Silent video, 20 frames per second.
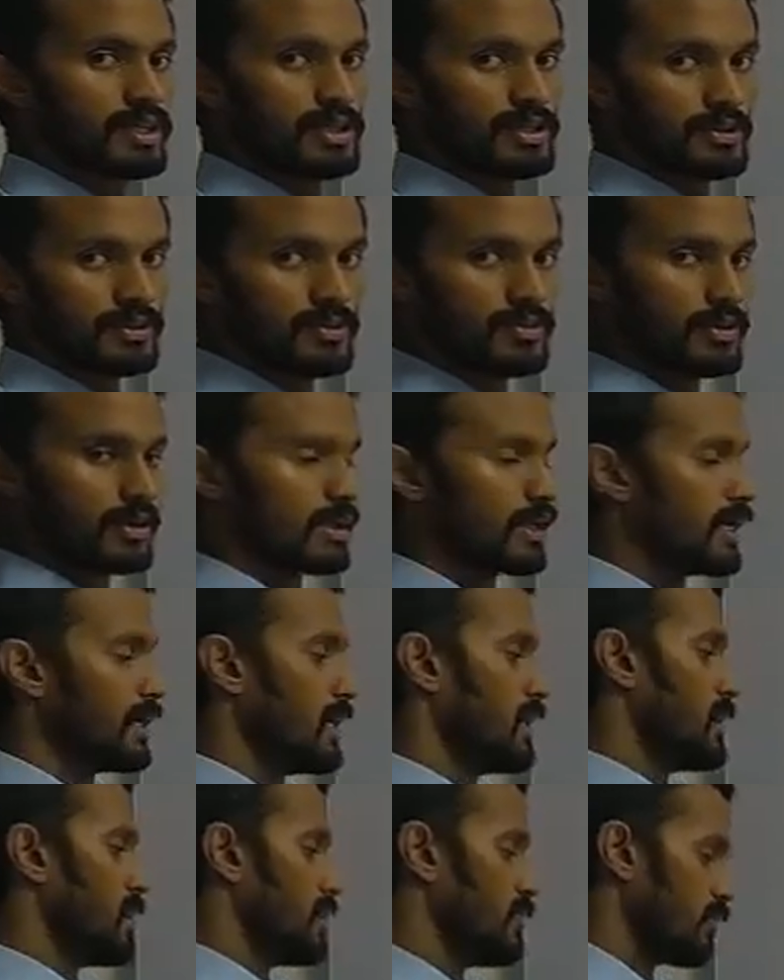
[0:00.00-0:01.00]
video, okay.
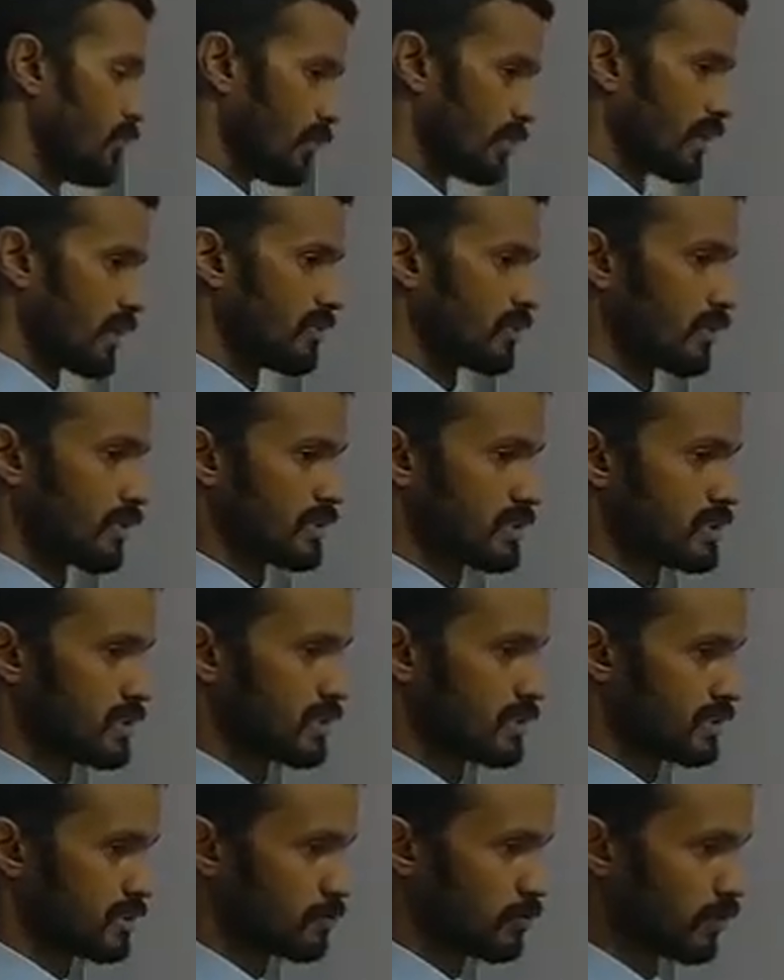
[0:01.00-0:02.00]
If you don't have the
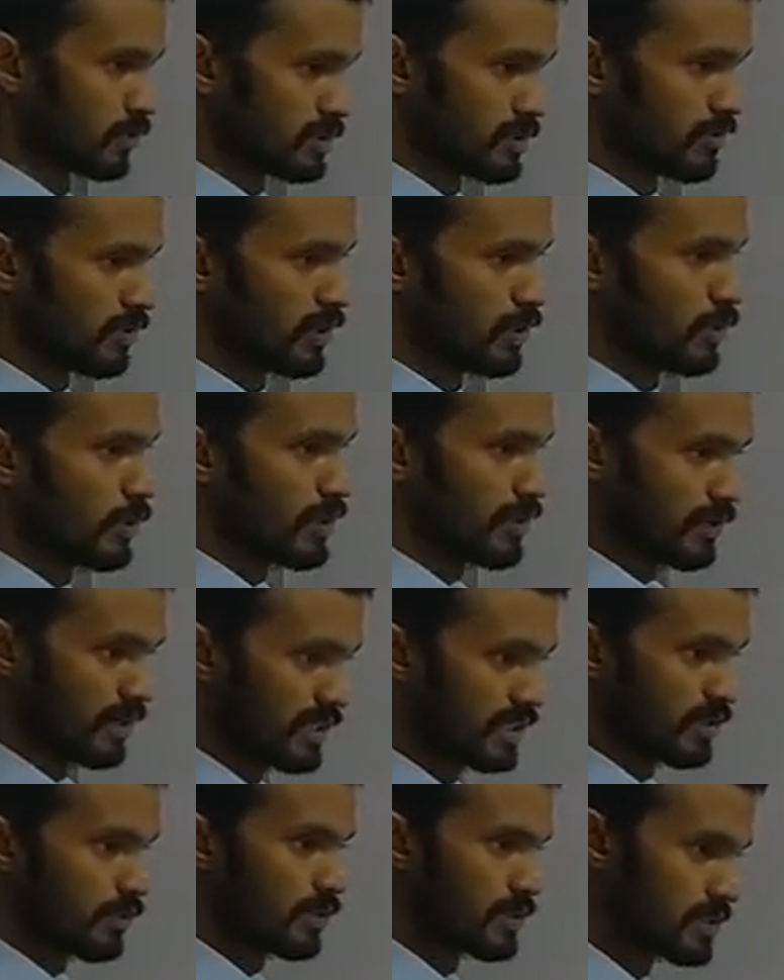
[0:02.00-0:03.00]
question, just pause the video and
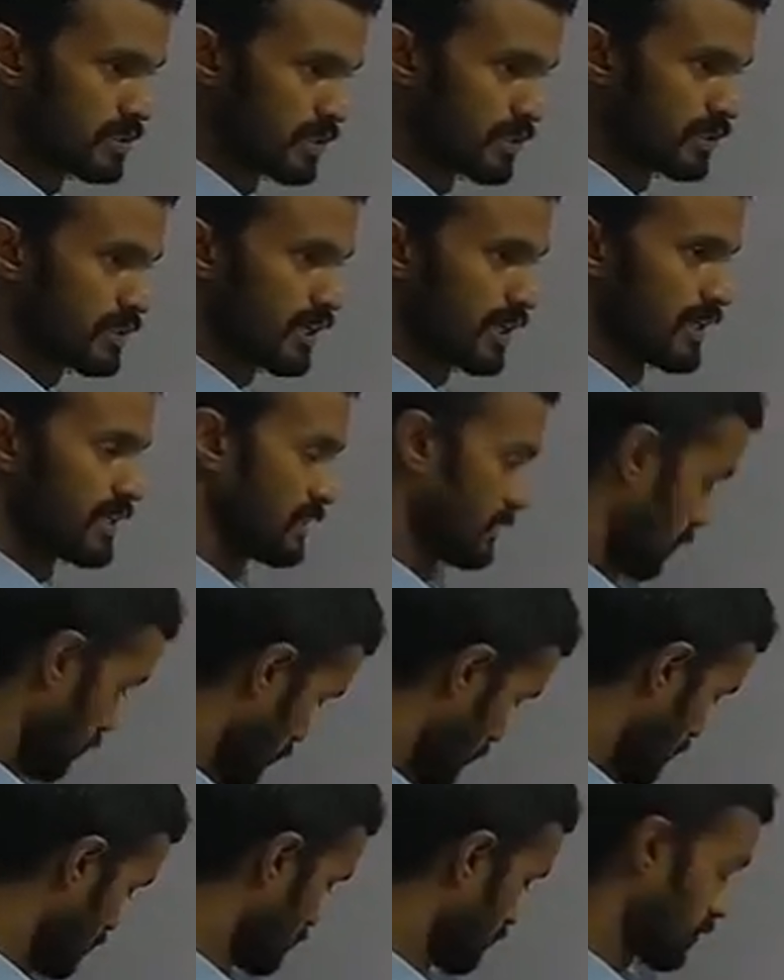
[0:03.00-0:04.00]
read the question
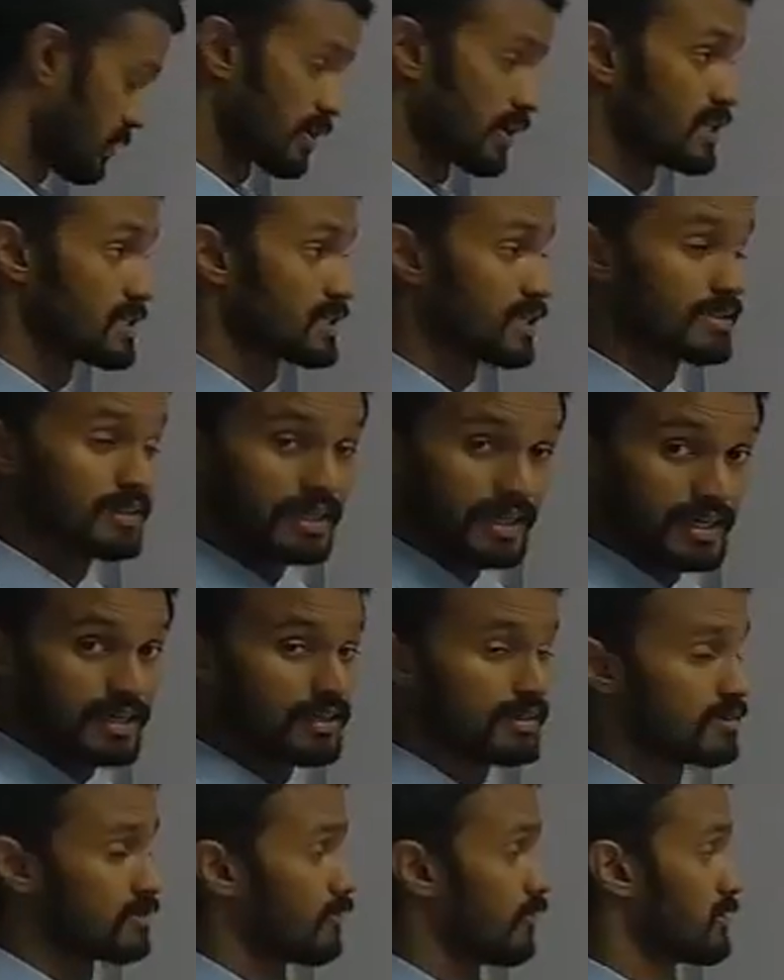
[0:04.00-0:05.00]
twice or thrice and
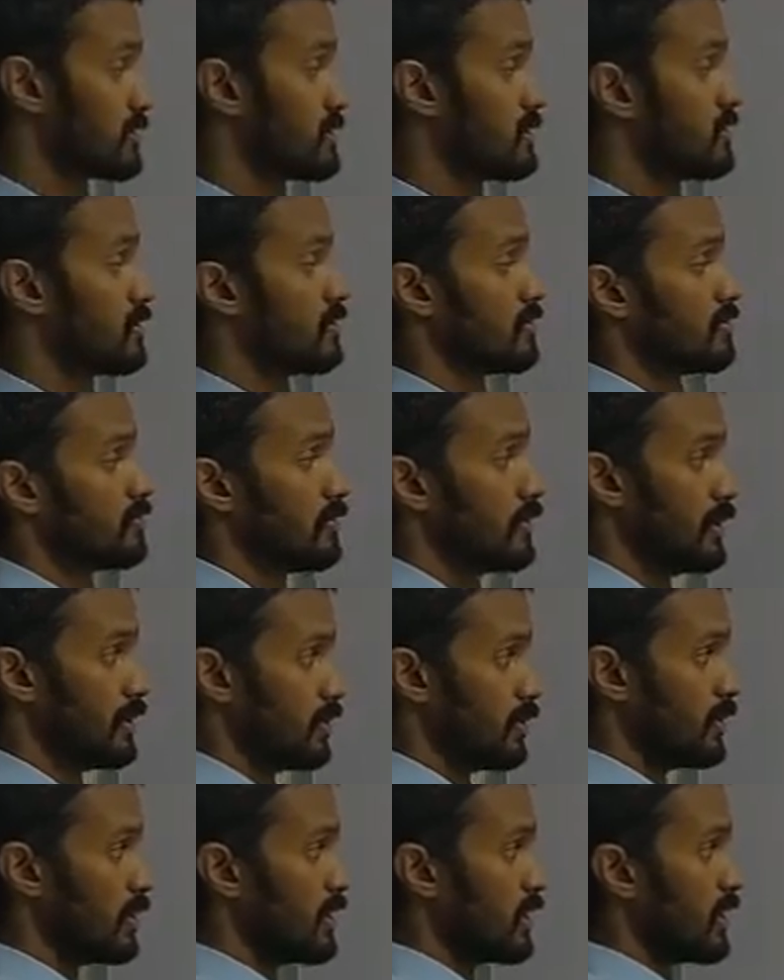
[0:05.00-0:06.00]
then watch the
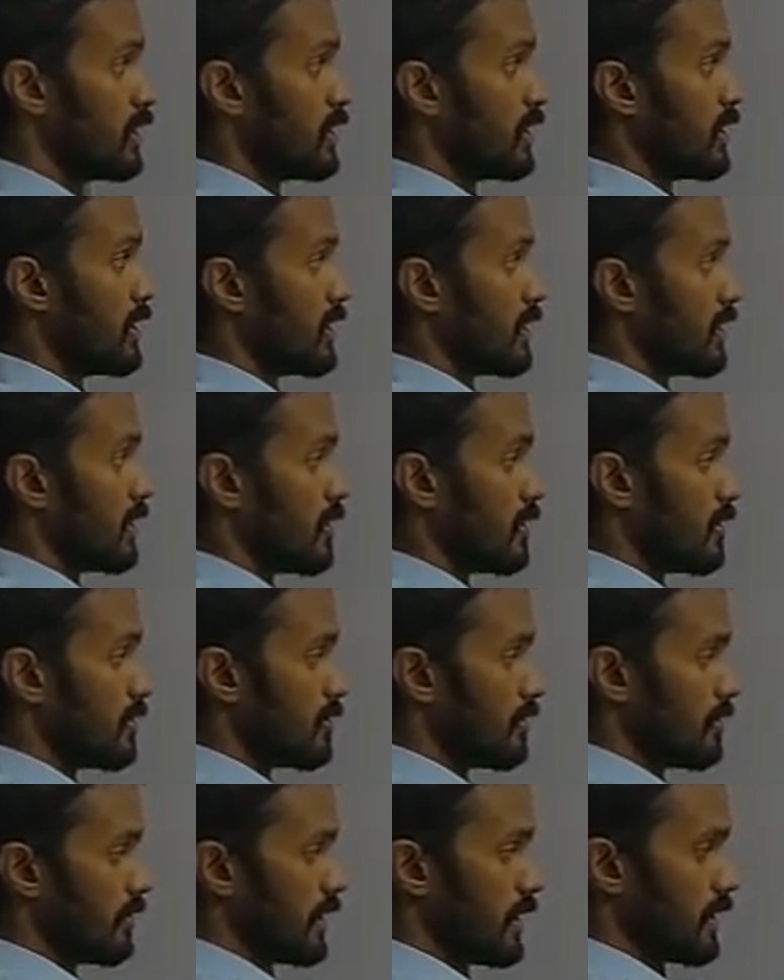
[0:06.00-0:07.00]
video.
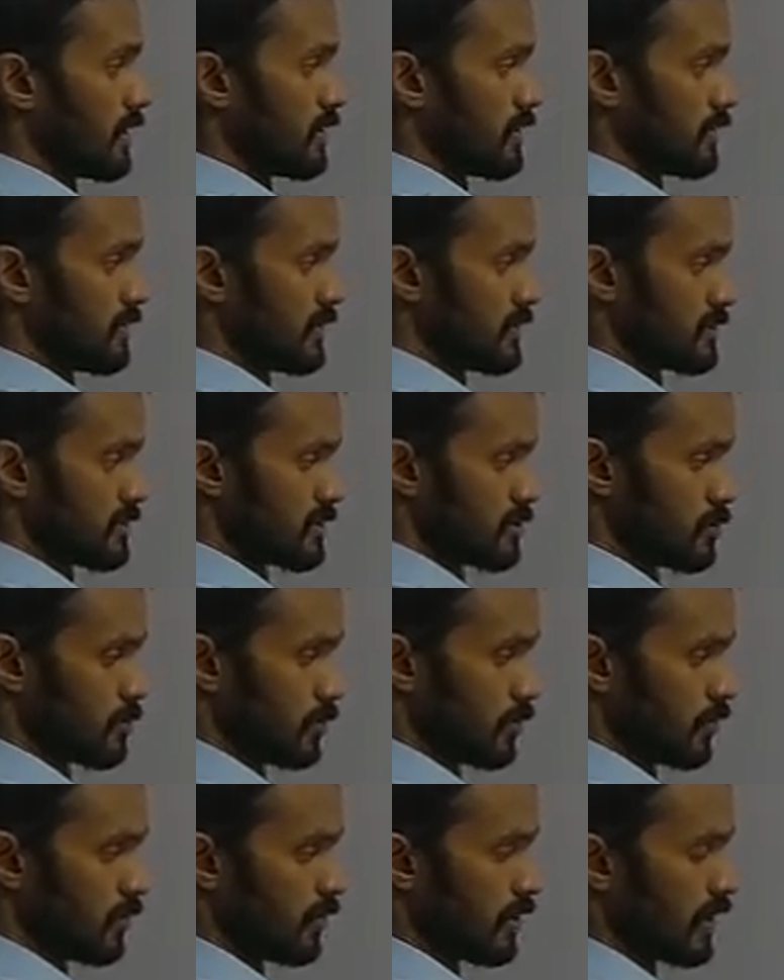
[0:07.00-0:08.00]
Then this is
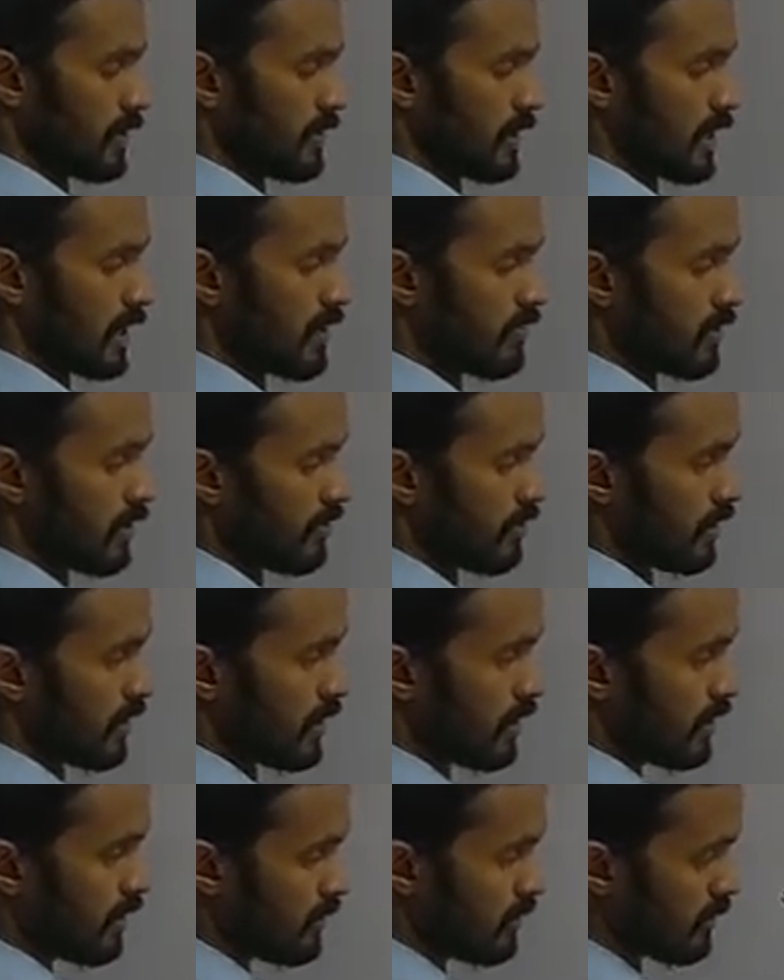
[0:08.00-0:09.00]
spoon and they have
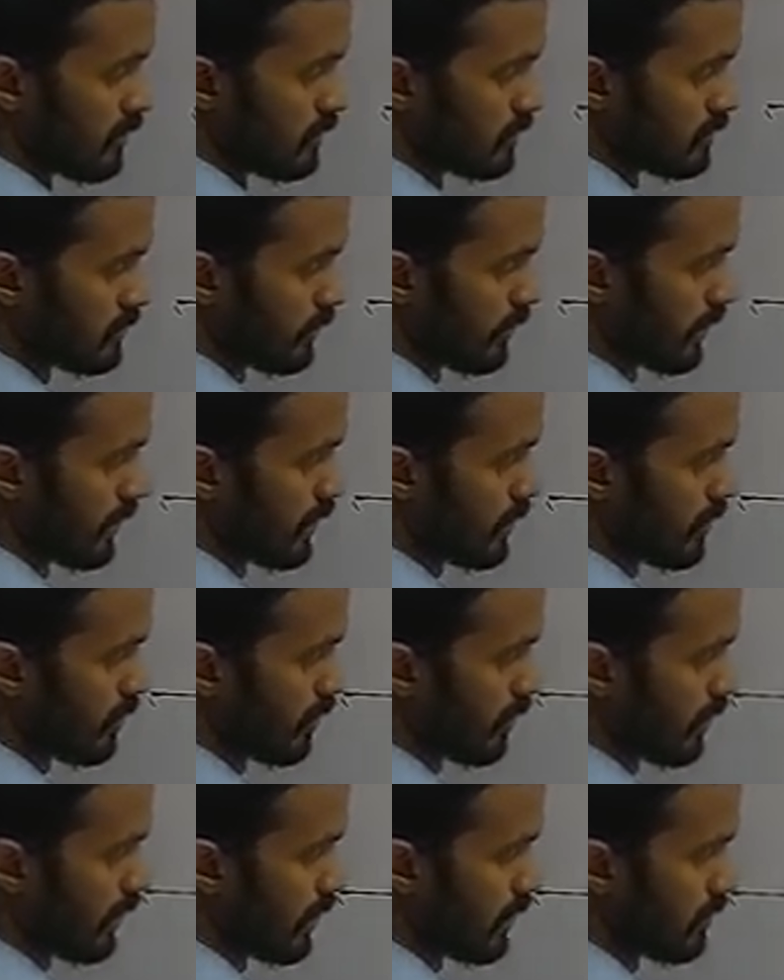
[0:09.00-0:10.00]
given a
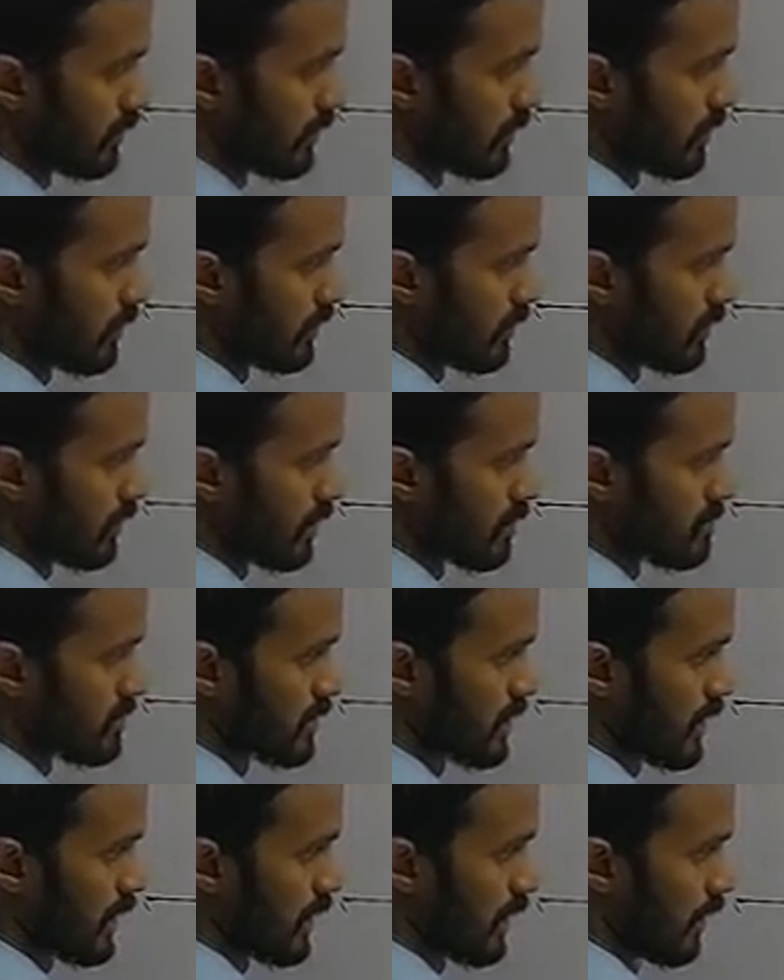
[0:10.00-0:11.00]
straight rod, and then here
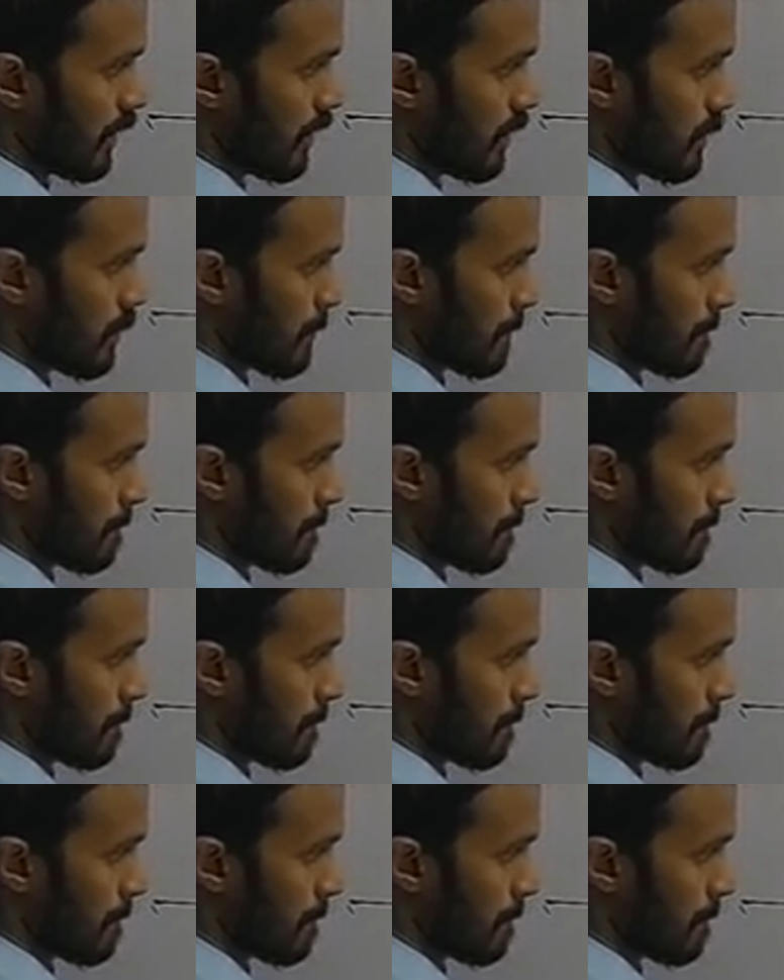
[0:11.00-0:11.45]
comes the handle.